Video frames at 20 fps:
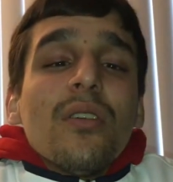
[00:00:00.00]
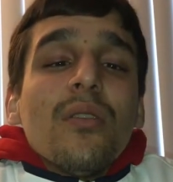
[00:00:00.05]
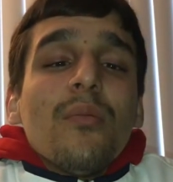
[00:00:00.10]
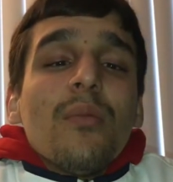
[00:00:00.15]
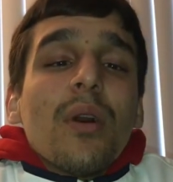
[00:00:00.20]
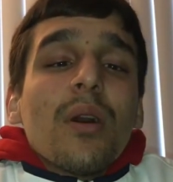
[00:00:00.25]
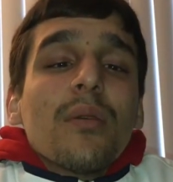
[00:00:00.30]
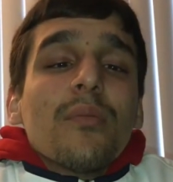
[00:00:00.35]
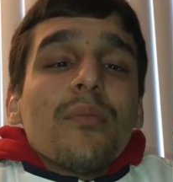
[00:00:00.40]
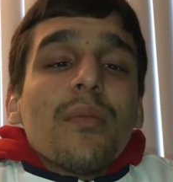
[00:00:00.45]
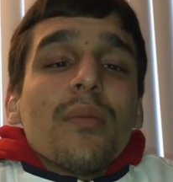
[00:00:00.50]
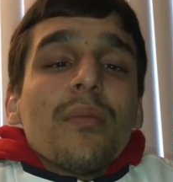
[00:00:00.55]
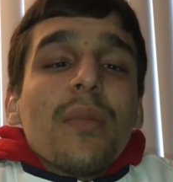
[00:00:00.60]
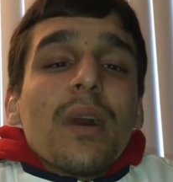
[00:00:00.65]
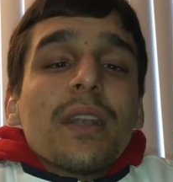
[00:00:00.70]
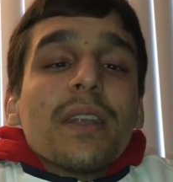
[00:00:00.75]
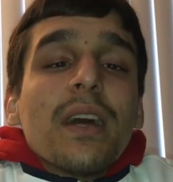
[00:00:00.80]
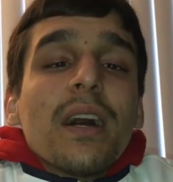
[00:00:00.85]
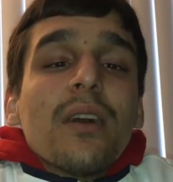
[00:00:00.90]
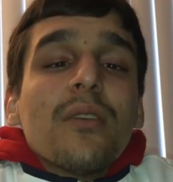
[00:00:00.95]

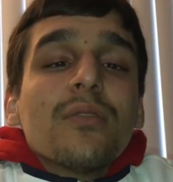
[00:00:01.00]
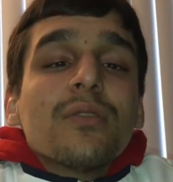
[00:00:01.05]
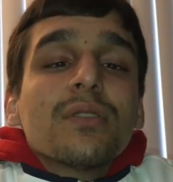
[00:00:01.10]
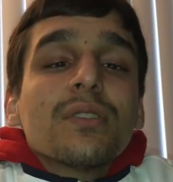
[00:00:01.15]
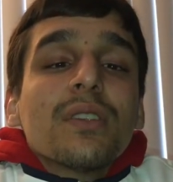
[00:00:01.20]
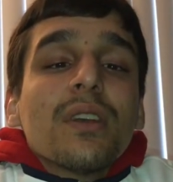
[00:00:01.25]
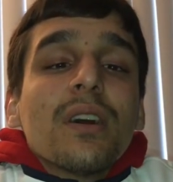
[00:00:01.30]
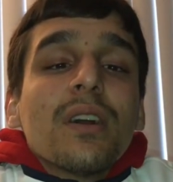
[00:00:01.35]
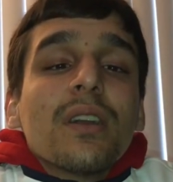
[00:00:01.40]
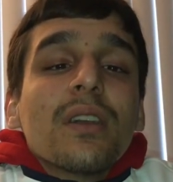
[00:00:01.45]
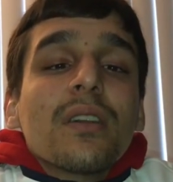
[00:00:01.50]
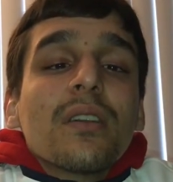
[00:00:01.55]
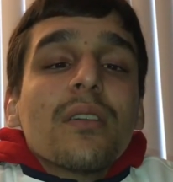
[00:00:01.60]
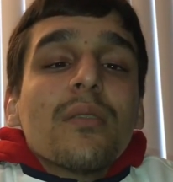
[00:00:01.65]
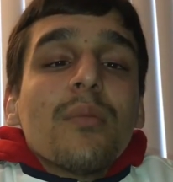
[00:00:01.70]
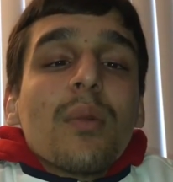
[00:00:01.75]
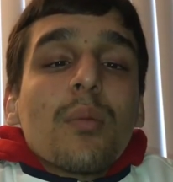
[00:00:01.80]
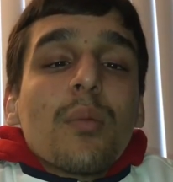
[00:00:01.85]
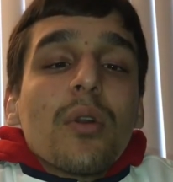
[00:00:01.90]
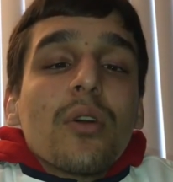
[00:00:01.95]
My dad was like,
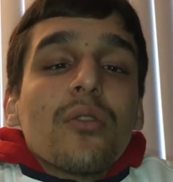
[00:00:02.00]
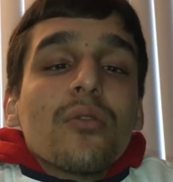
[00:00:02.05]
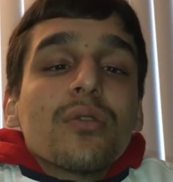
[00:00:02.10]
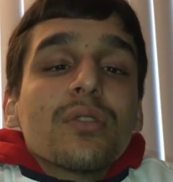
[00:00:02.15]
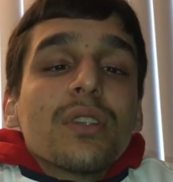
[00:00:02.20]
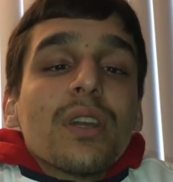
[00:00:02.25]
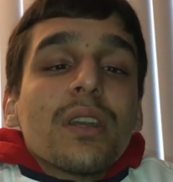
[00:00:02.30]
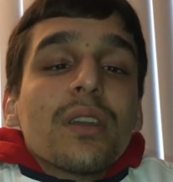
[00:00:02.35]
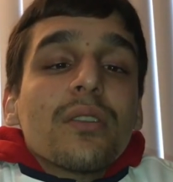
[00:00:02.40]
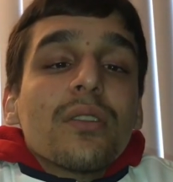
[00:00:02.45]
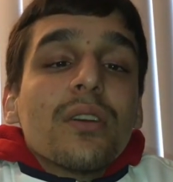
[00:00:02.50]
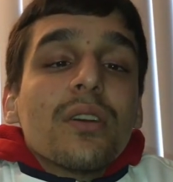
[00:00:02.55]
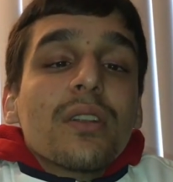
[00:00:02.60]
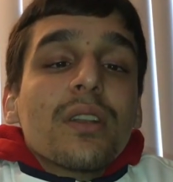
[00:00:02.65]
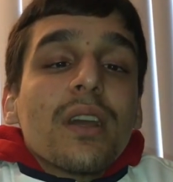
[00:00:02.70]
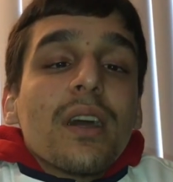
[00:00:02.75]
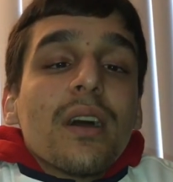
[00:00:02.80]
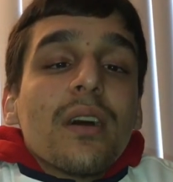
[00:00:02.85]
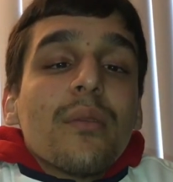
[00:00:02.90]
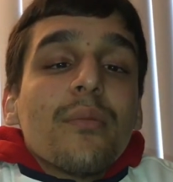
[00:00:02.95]
my brother was like, look,
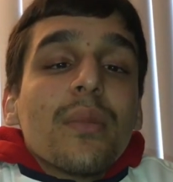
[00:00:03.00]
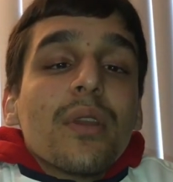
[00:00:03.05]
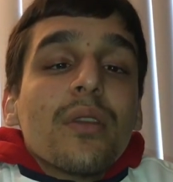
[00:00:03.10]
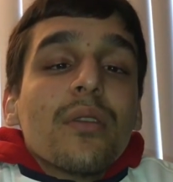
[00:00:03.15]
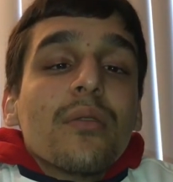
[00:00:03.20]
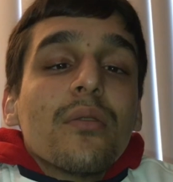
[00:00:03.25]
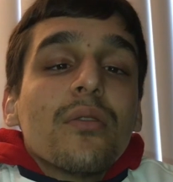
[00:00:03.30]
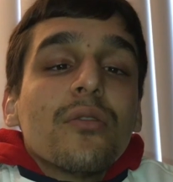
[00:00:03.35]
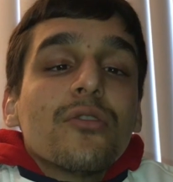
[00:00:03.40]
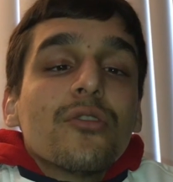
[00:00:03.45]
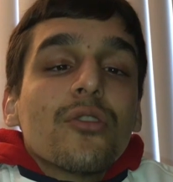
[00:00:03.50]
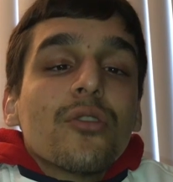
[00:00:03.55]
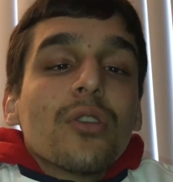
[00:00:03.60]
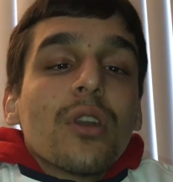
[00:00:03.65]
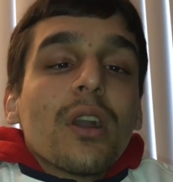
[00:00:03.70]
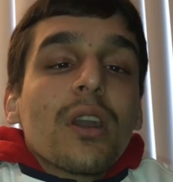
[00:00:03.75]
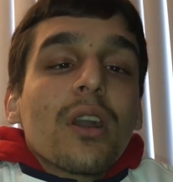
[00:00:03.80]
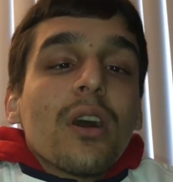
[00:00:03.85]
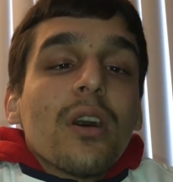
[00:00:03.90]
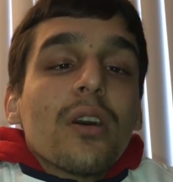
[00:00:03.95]
Dad, me and Drew
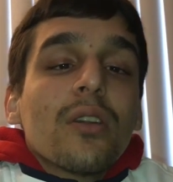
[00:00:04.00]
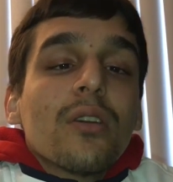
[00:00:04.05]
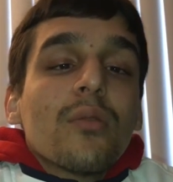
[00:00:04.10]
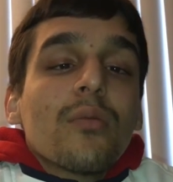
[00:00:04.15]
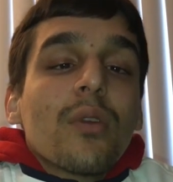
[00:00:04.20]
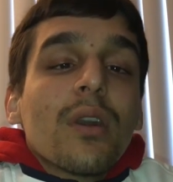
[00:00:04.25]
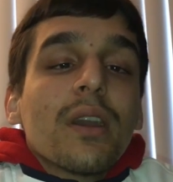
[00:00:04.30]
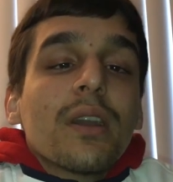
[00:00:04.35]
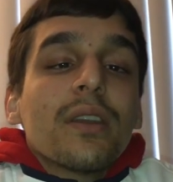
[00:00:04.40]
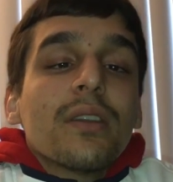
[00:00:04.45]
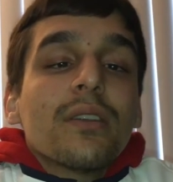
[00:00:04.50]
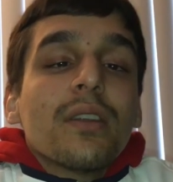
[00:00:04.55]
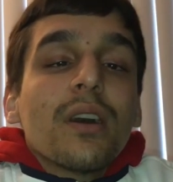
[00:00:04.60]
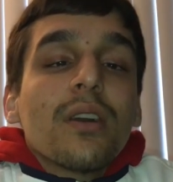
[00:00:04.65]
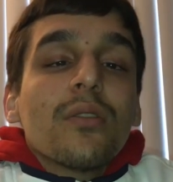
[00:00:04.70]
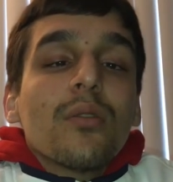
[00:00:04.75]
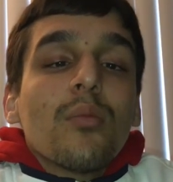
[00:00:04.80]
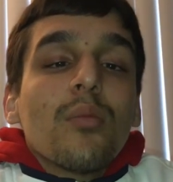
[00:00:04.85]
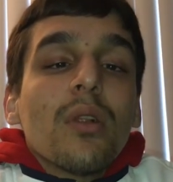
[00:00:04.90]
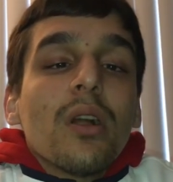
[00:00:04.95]
got caught up right here
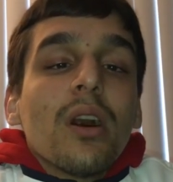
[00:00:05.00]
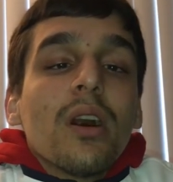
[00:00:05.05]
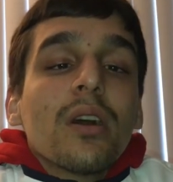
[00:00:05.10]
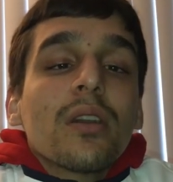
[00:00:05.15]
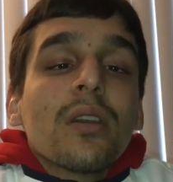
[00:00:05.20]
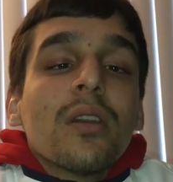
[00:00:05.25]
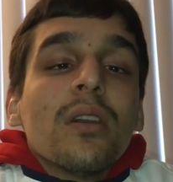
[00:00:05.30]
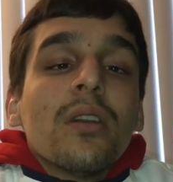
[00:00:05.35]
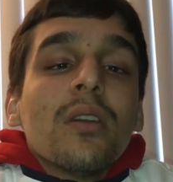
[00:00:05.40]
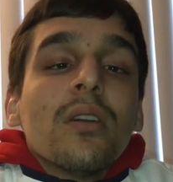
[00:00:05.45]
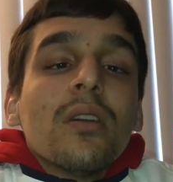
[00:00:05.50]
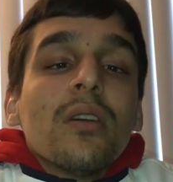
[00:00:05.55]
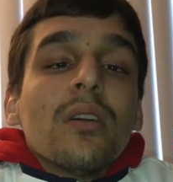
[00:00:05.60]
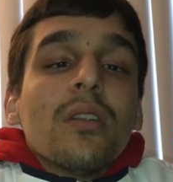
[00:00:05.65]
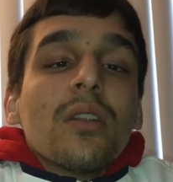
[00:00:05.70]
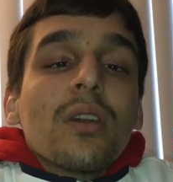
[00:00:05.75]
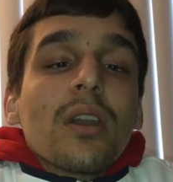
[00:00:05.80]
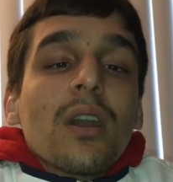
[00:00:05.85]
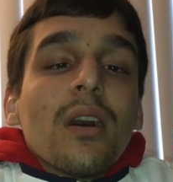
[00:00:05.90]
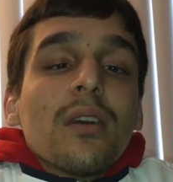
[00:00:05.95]
down the block.
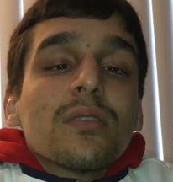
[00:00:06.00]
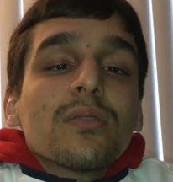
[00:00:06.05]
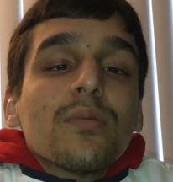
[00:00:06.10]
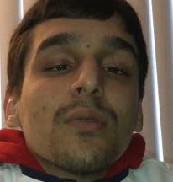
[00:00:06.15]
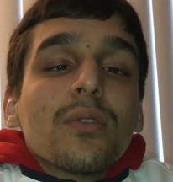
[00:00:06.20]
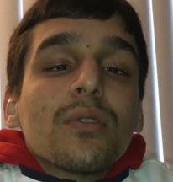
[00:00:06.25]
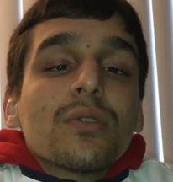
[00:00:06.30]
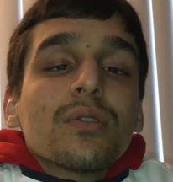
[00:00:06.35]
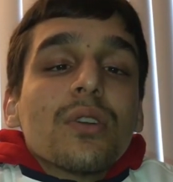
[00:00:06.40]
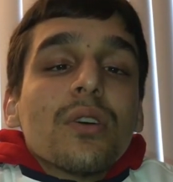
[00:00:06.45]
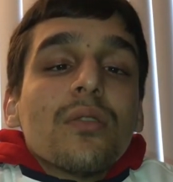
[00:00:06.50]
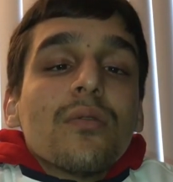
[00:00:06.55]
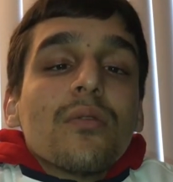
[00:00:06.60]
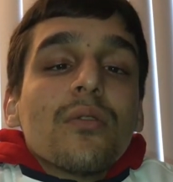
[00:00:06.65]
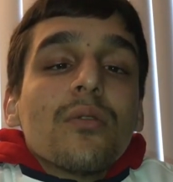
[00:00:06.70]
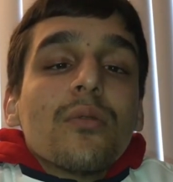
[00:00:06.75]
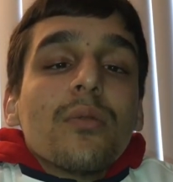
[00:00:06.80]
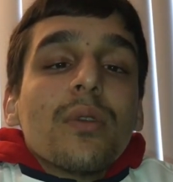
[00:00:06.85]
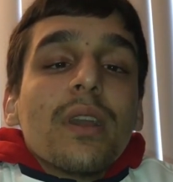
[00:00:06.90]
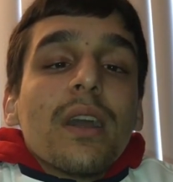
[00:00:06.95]
The cops pulled us
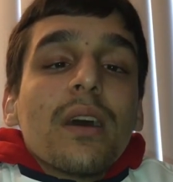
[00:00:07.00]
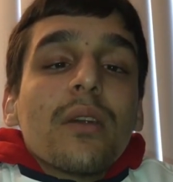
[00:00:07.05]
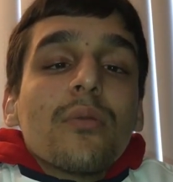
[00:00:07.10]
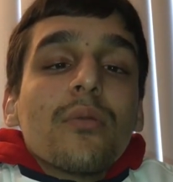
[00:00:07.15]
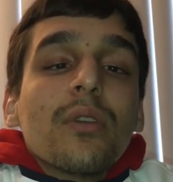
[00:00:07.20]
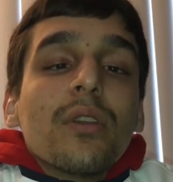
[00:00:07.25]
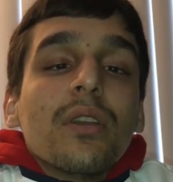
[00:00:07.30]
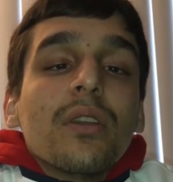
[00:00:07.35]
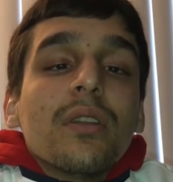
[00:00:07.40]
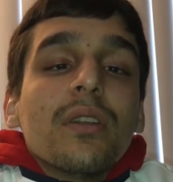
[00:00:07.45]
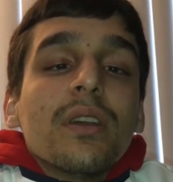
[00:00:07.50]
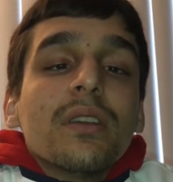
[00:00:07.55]
over. We had weed.